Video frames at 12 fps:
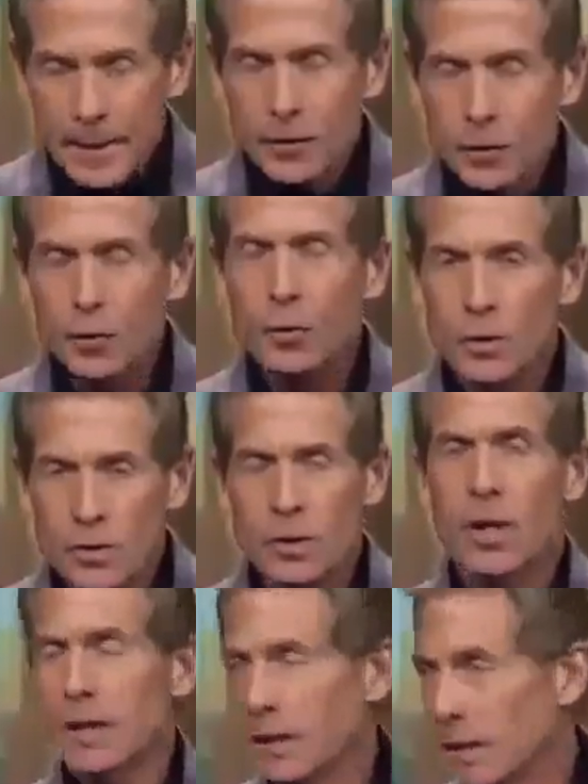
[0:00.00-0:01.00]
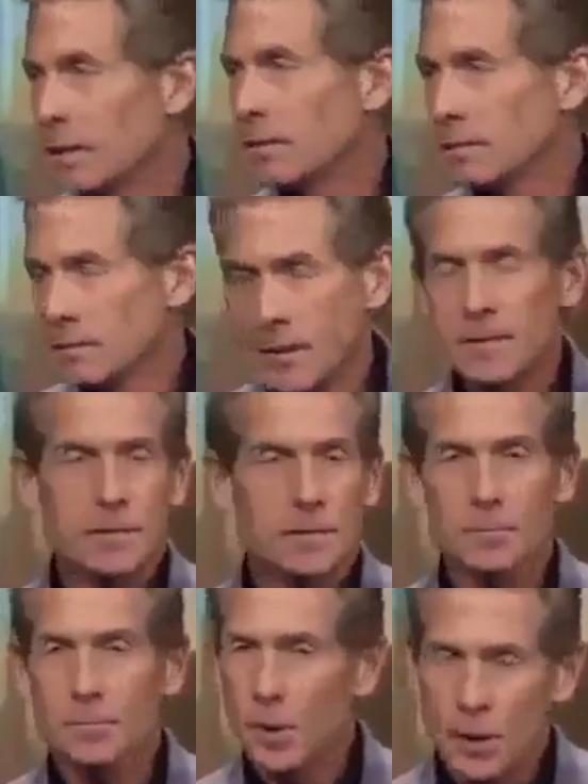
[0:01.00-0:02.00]
Andrew was lucky.
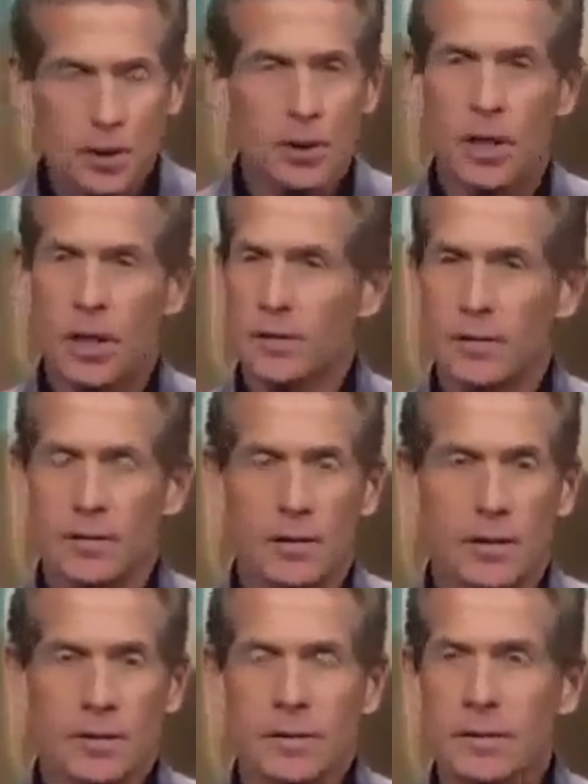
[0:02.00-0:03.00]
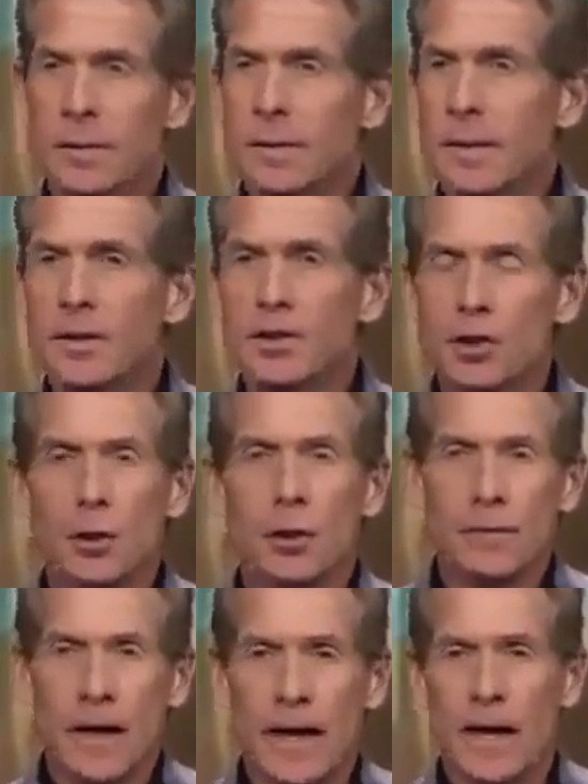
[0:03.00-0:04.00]
That's the punchline to this. He
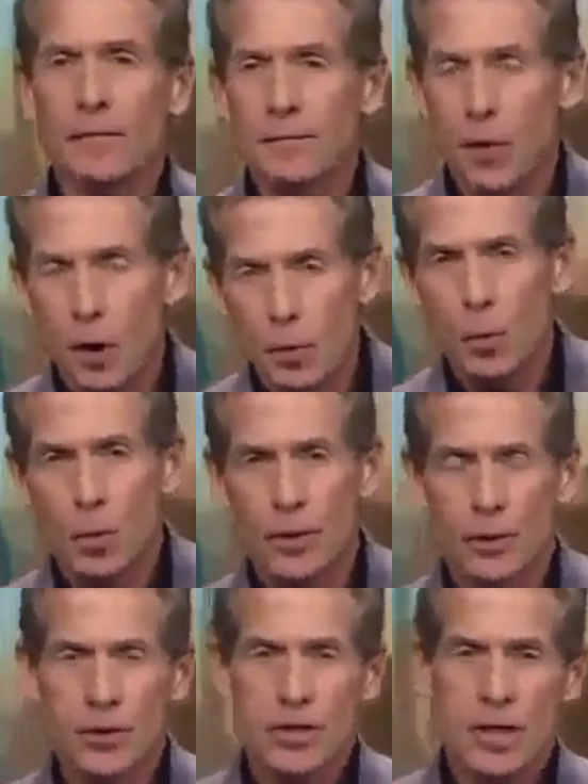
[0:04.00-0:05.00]
should have had far more